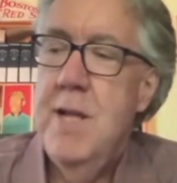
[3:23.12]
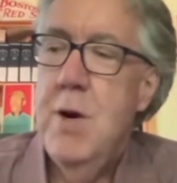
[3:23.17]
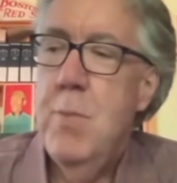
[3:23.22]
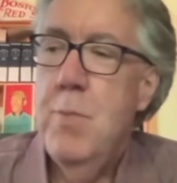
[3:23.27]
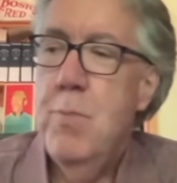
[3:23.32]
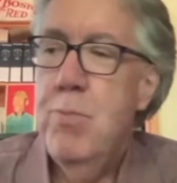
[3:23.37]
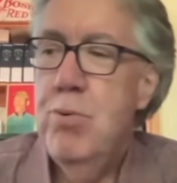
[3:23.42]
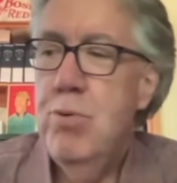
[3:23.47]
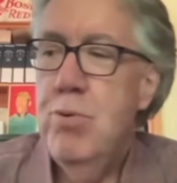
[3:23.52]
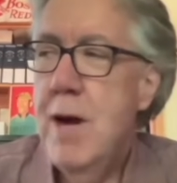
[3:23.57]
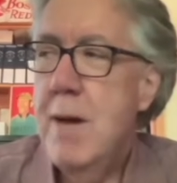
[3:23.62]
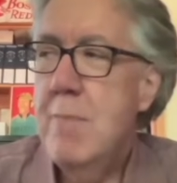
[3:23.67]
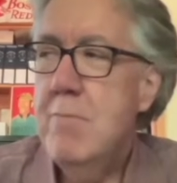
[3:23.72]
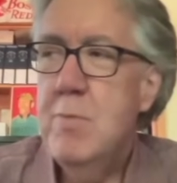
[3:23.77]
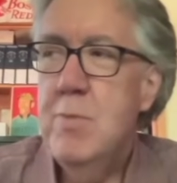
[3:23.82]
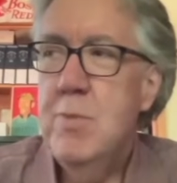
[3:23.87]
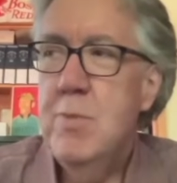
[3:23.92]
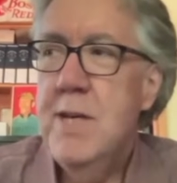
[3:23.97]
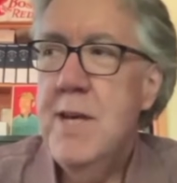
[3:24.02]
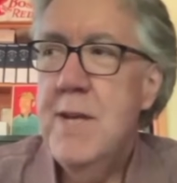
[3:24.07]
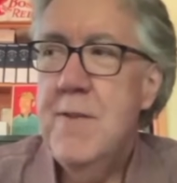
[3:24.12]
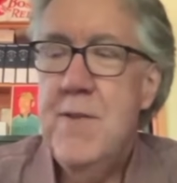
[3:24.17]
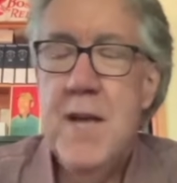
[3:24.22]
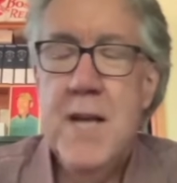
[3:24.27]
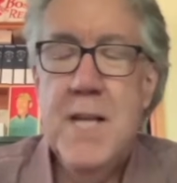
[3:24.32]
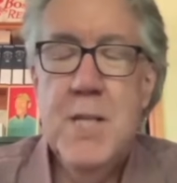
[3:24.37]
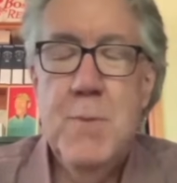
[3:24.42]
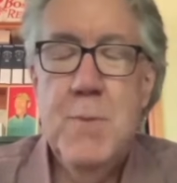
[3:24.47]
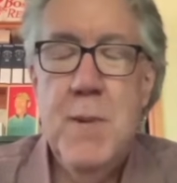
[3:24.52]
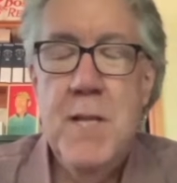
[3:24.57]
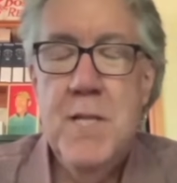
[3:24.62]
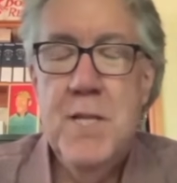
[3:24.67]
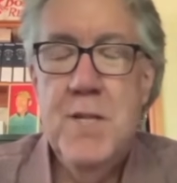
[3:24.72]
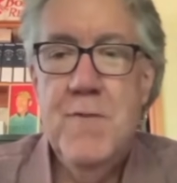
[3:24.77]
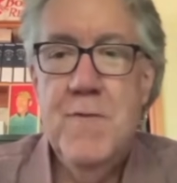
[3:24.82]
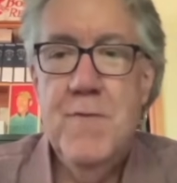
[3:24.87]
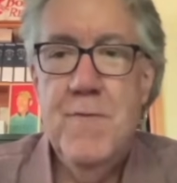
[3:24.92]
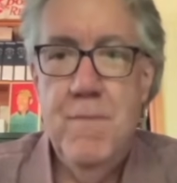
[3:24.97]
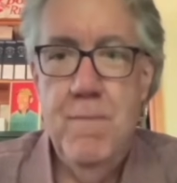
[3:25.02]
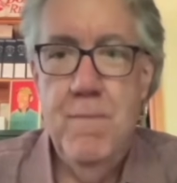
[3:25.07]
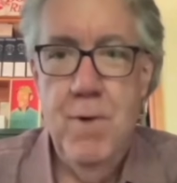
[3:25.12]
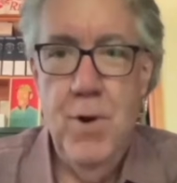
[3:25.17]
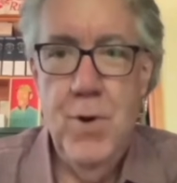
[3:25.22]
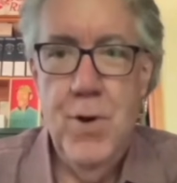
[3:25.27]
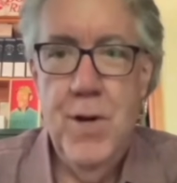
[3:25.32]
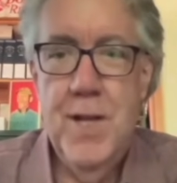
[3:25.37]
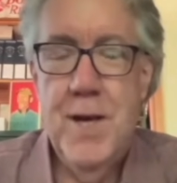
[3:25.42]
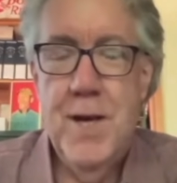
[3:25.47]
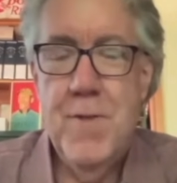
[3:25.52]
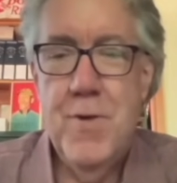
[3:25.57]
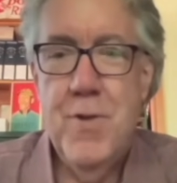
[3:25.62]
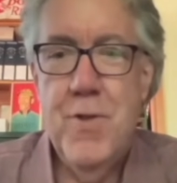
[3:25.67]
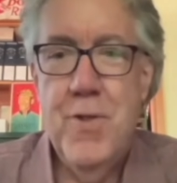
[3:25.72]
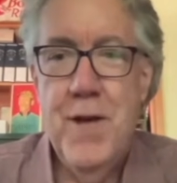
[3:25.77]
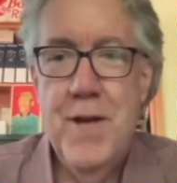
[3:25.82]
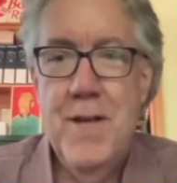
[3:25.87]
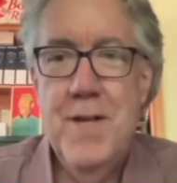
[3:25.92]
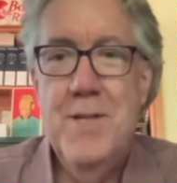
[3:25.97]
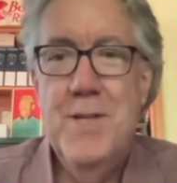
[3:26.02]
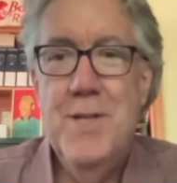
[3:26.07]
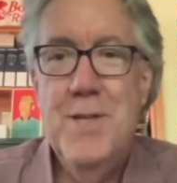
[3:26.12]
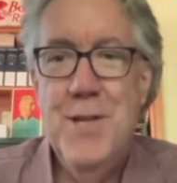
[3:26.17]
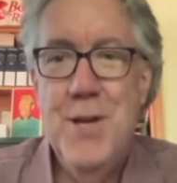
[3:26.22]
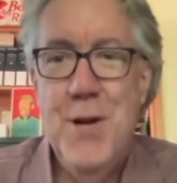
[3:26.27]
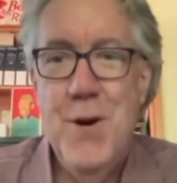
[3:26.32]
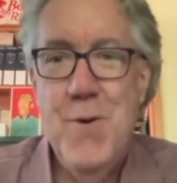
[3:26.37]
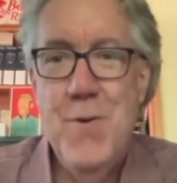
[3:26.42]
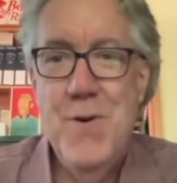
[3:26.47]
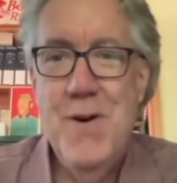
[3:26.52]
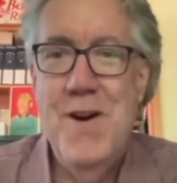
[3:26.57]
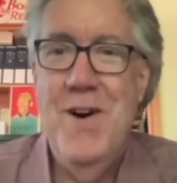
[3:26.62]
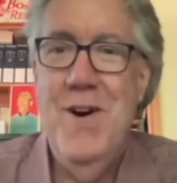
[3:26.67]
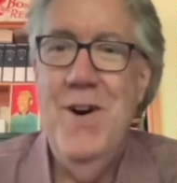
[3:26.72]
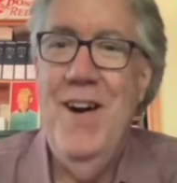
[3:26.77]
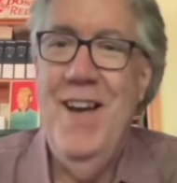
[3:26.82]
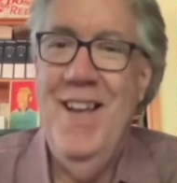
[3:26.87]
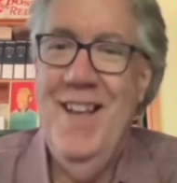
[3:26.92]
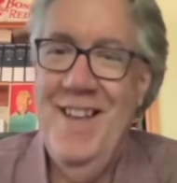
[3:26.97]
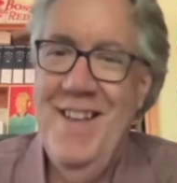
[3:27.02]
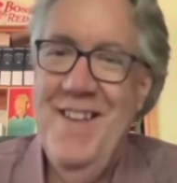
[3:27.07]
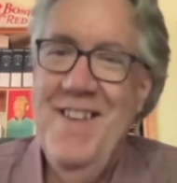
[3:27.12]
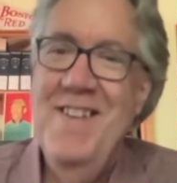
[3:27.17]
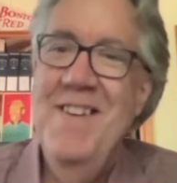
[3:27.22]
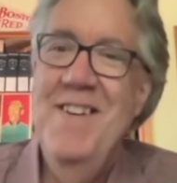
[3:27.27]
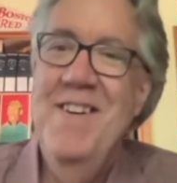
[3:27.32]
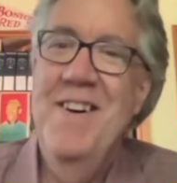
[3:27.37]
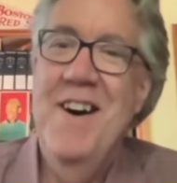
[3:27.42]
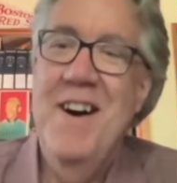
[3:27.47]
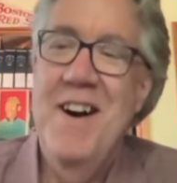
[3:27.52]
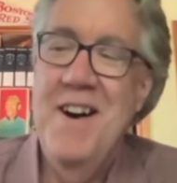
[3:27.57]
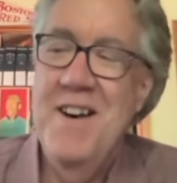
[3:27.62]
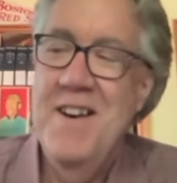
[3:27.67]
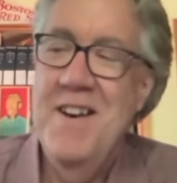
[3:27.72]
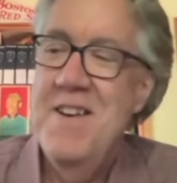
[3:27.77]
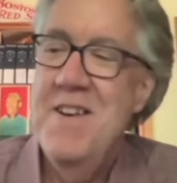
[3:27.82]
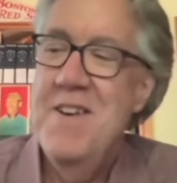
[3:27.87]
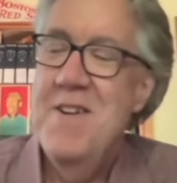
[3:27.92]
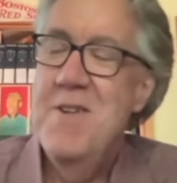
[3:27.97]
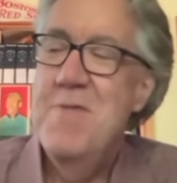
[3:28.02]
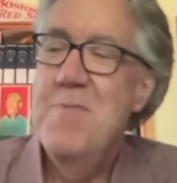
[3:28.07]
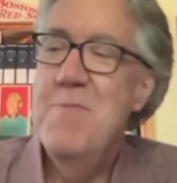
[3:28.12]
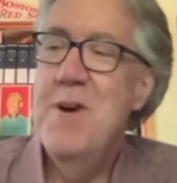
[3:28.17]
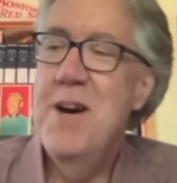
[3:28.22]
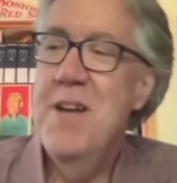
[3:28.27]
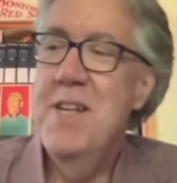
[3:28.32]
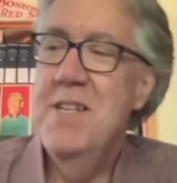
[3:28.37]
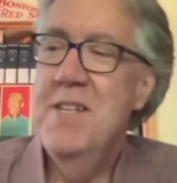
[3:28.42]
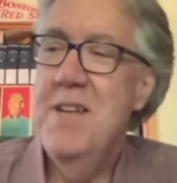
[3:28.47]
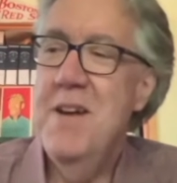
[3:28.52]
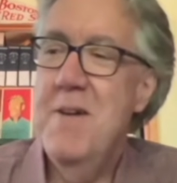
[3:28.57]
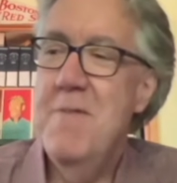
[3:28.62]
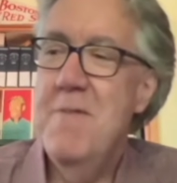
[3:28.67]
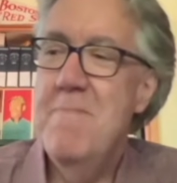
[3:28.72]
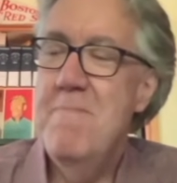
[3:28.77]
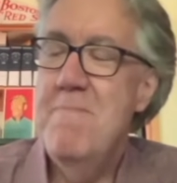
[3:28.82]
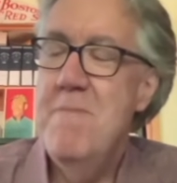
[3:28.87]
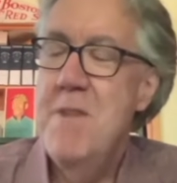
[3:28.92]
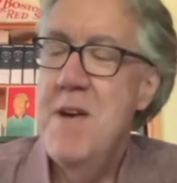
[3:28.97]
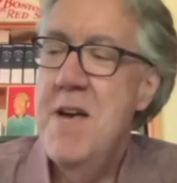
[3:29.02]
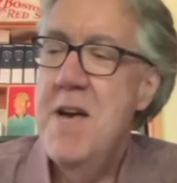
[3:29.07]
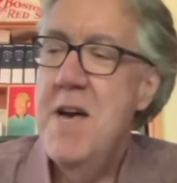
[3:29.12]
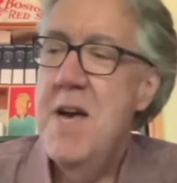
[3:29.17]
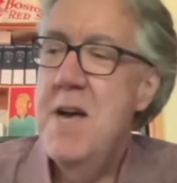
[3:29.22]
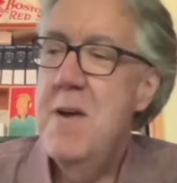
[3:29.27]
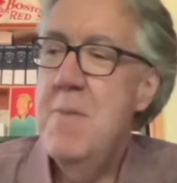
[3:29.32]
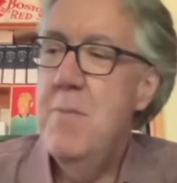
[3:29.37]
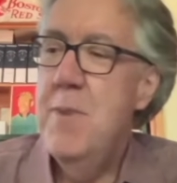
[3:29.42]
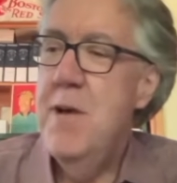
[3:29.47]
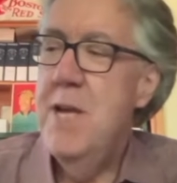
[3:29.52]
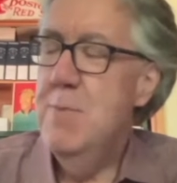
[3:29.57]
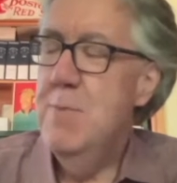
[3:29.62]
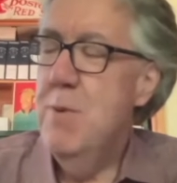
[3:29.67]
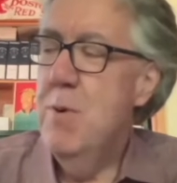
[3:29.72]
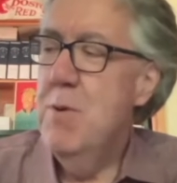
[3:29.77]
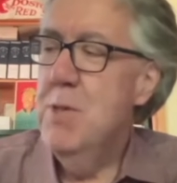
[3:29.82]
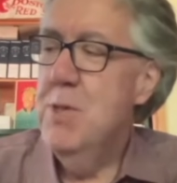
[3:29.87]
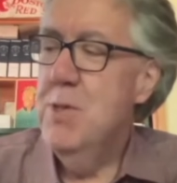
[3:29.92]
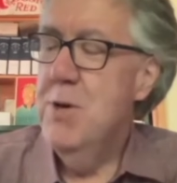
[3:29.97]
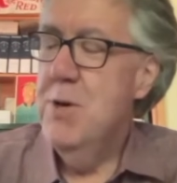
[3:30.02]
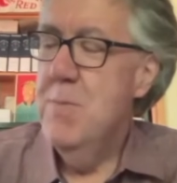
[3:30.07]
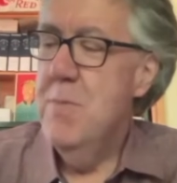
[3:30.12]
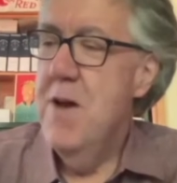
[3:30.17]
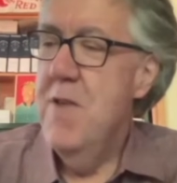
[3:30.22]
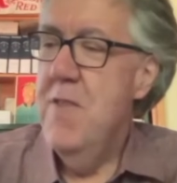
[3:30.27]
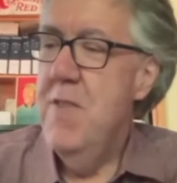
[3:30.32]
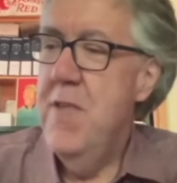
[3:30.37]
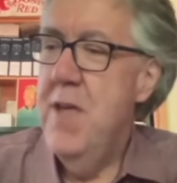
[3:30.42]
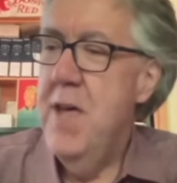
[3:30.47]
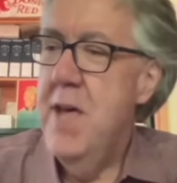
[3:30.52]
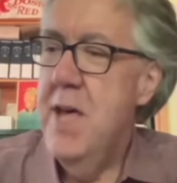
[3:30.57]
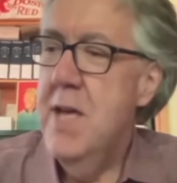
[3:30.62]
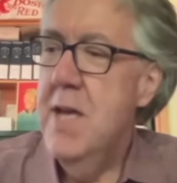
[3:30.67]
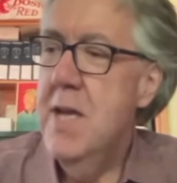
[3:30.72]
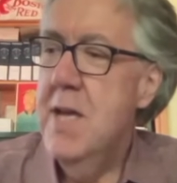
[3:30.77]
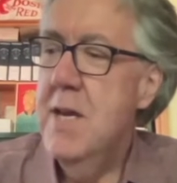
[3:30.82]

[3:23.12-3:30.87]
probably at the expense of learning other things, like but baseball was sort of my thing.